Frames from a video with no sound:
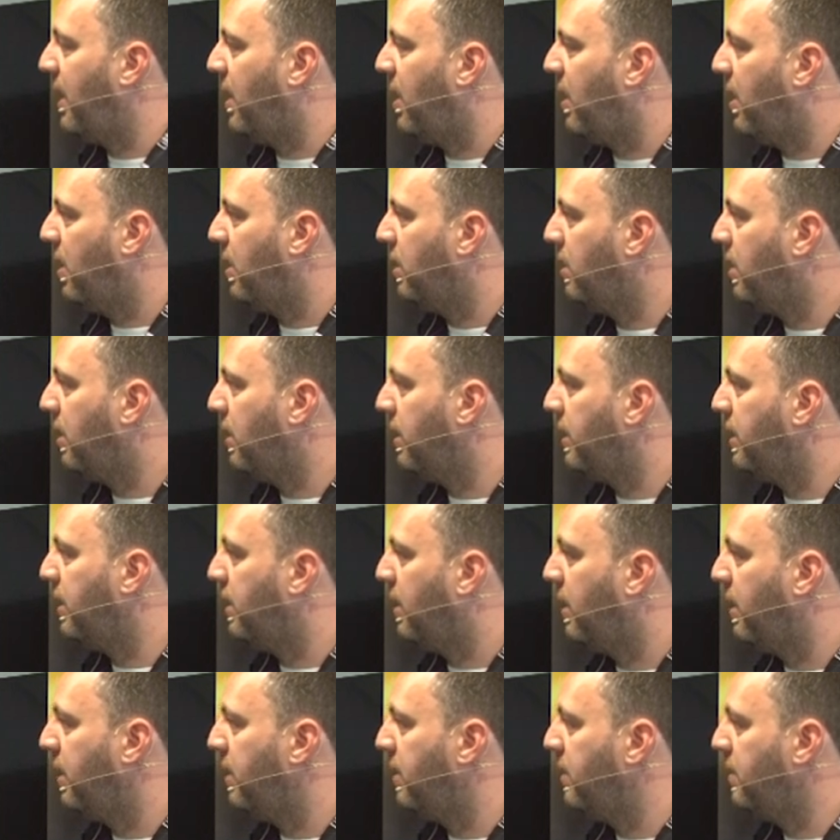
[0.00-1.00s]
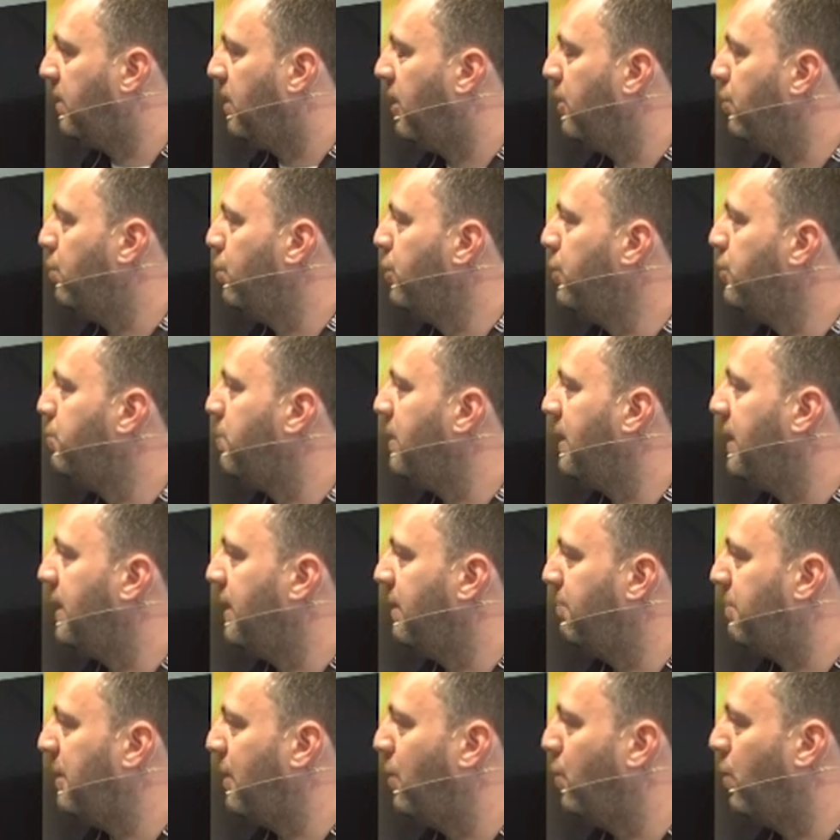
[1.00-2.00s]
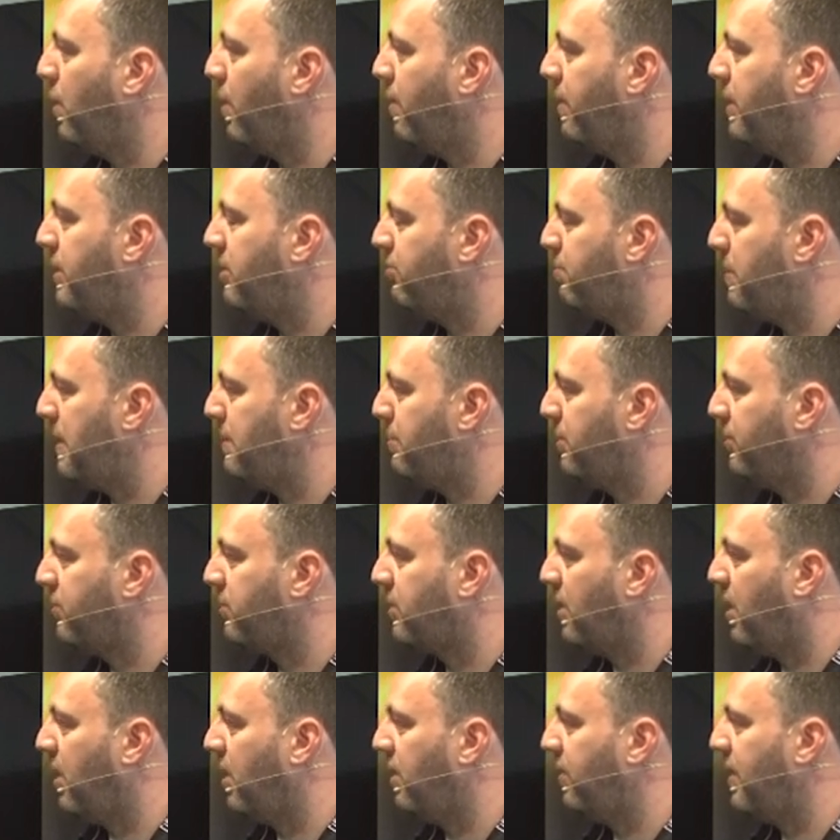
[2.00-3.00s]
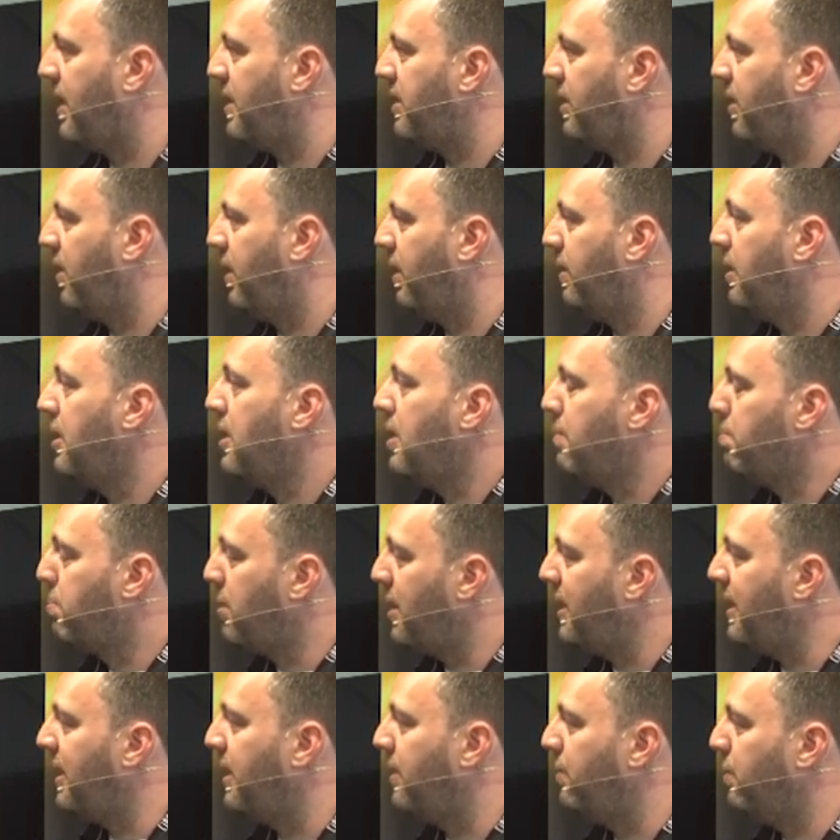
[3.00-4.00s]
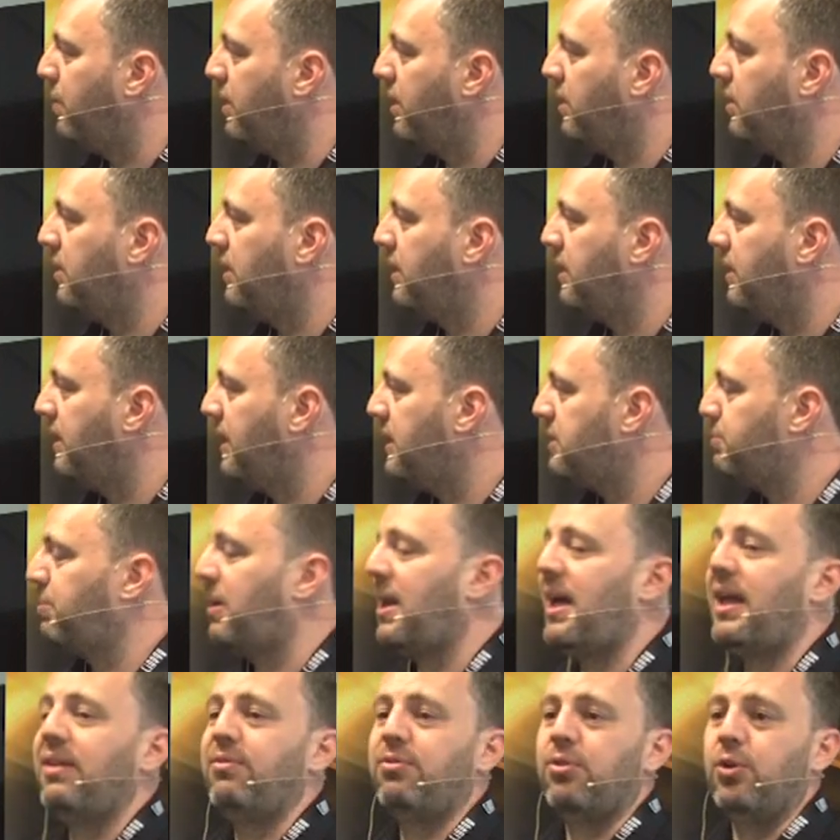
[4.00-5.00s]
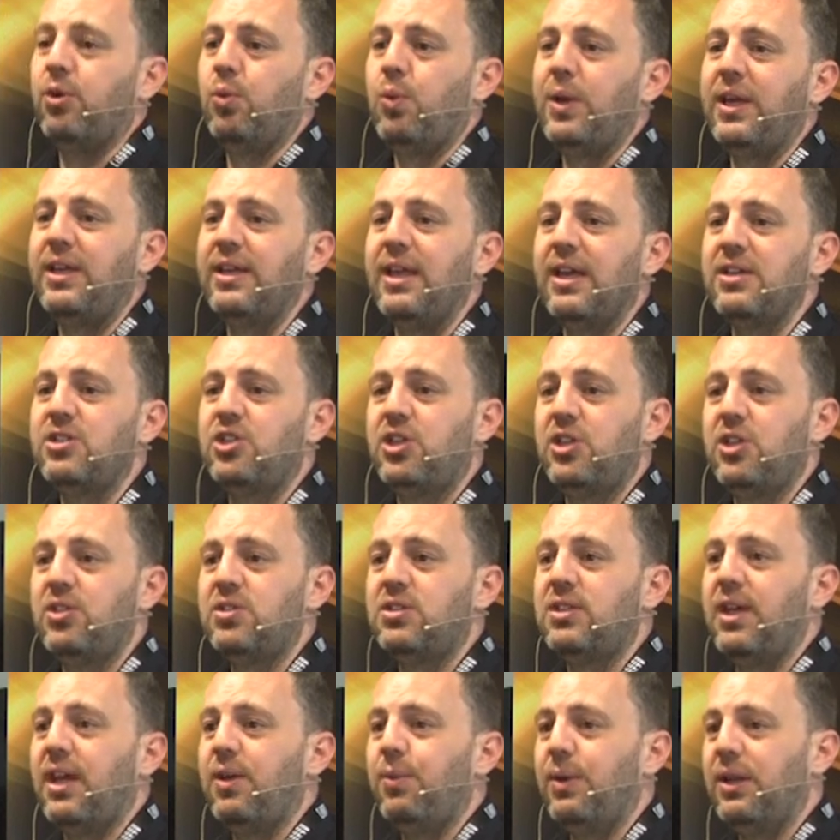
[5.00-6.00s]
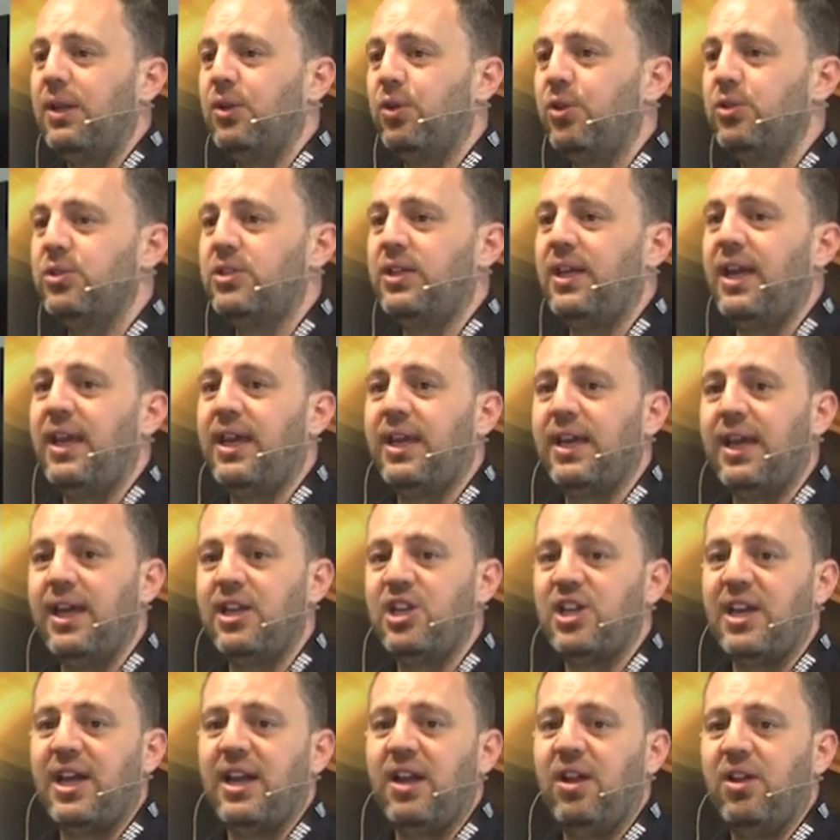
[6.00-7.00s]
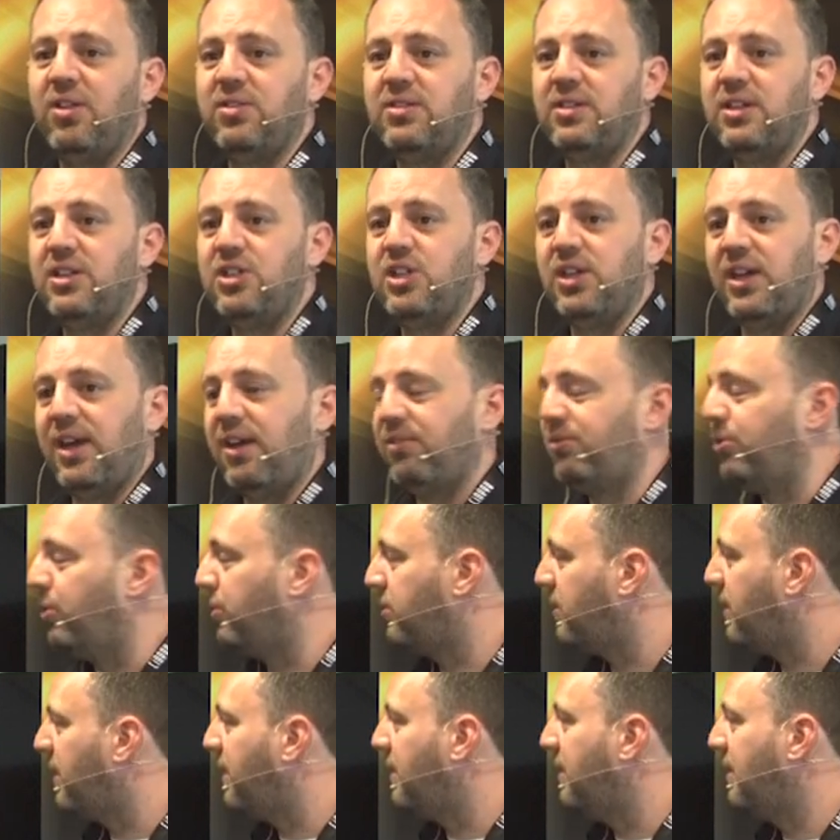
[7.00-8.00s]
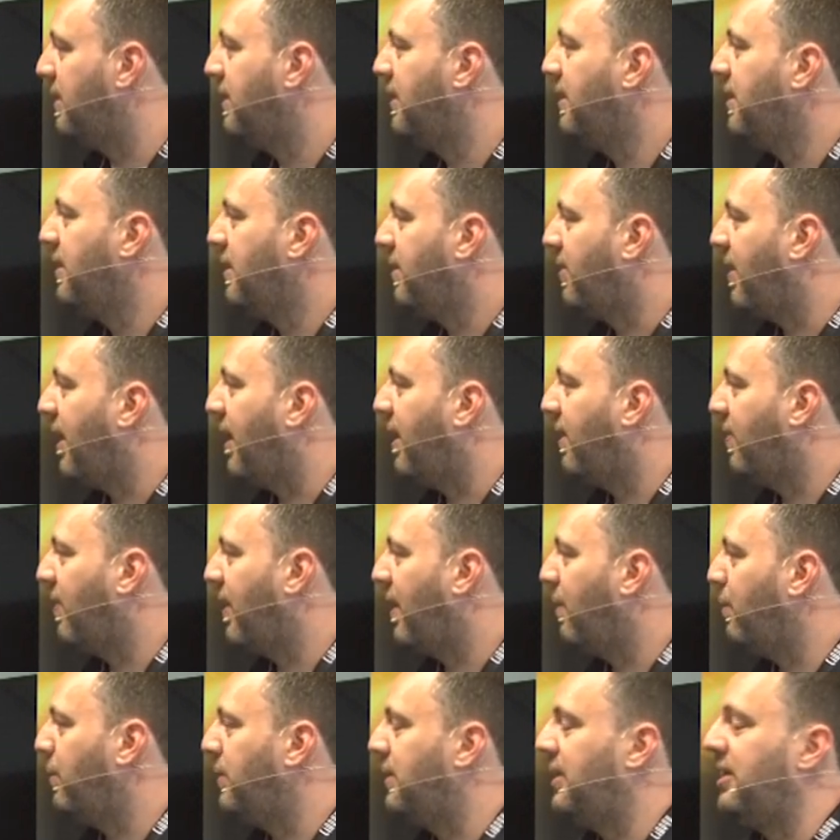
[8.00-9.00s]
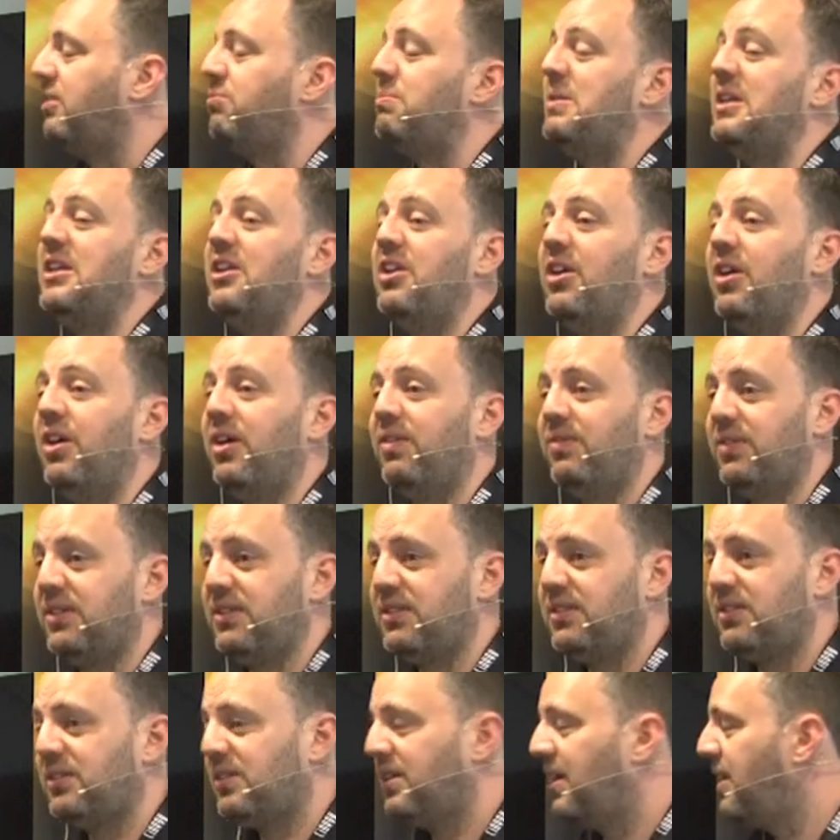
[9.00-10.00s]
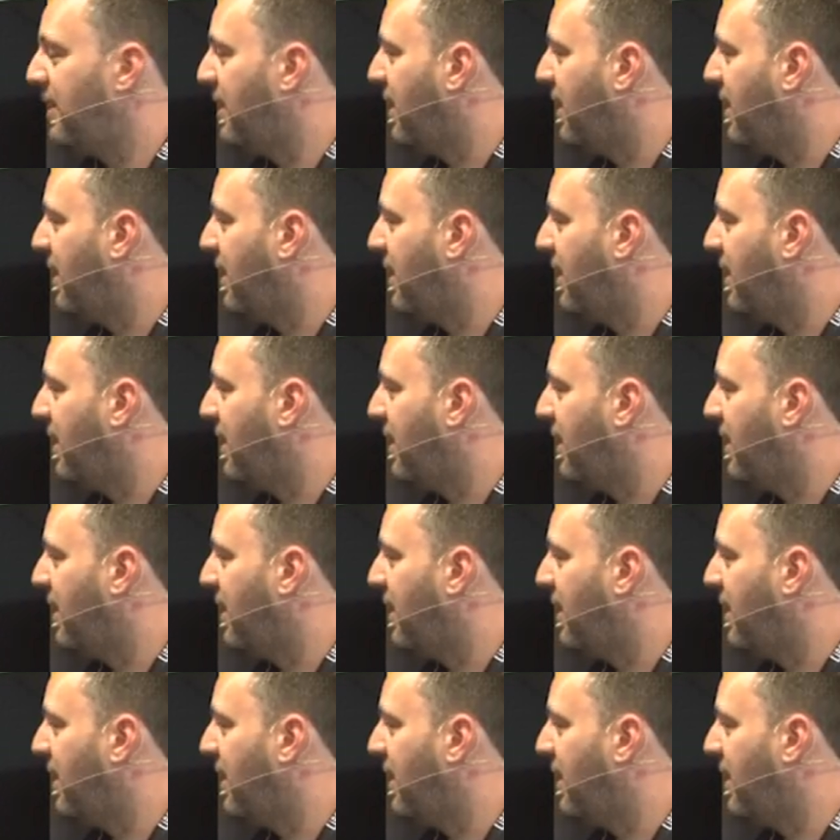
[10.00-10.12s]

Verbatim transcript: are. I would be a bit worried if people start then going, brilliant, well, let's plan for a week next Tuesday we launch the 8K channel on Cinegy Air 14. That would leave me nervous.